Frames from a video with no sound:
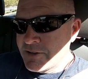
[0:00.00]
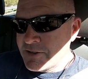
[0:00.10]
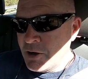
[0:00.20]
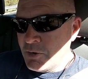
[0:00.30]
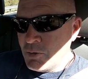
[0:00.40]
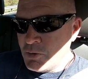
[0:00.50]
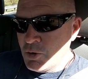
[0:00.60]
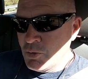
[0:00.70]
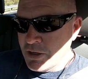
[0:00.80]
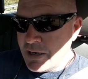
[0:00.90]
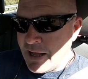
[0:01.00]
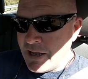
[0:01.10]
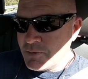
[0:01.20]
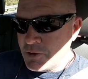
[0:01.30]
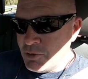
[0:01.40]
So you
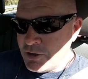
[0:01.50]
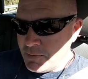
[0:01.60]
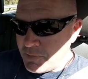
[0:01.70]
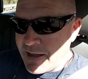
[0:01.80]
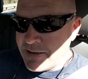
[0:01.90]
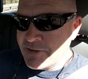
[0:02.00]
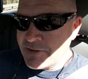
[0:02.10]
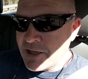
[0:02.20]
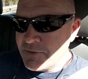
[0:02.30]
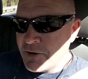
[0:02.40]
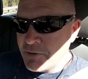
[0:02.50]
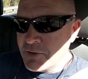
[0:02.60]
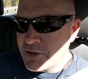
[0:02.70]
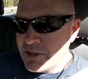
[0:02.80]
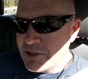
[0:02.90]
realize when you keep adding this stuff on
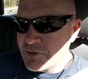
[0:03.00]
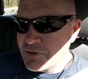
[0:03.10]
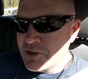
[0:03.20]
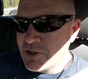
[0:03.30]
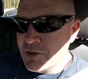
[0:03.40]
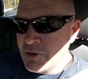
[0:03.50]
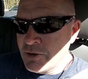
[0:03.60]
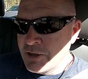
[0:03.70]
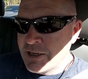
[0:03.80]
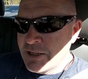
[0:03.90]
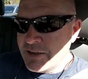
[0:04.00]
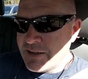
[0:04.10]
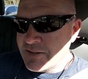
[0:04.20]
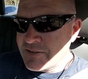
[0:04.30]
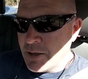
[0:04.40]
for the teachers to do that
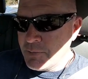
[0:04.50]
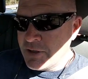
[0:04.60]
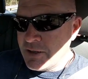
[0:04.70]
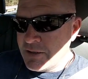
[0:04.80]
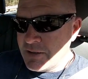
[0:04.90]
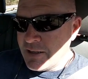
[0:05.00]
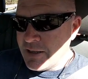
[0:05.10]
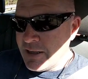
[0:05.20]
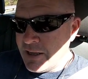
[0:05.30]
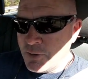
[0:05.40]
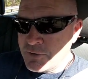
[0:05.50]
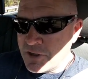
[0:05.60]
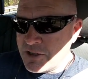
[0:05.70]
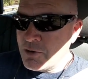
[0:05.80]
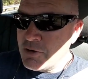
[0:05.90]
that's something else
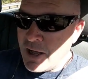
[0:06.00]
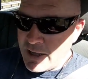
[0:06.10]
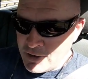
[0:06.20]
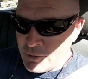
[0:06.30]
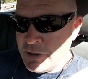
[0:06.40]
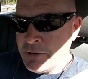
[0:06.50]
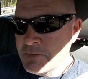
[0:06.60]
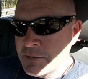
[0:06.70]
that they're not doing.